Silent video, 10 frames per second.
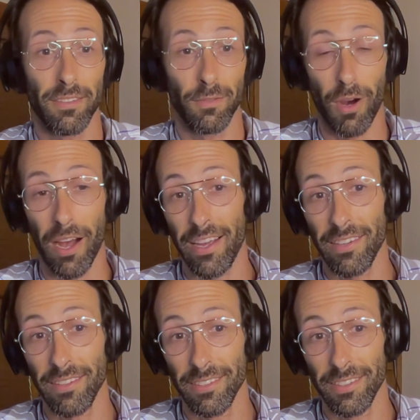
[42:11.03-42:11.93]

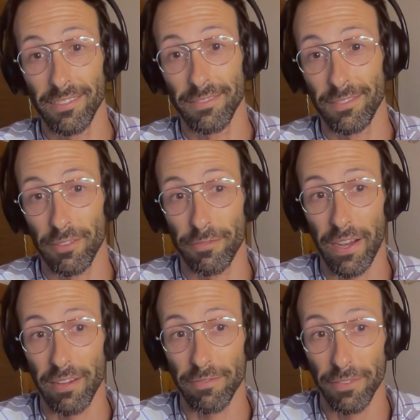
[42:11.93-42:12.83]
Why? To
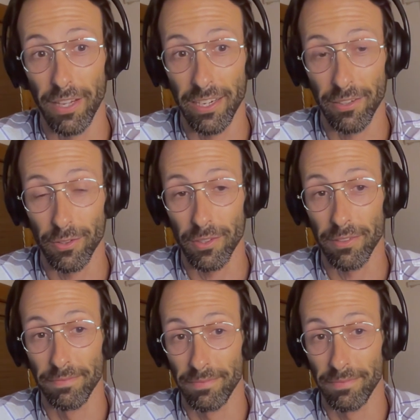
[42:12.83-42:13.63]
fight, flight, or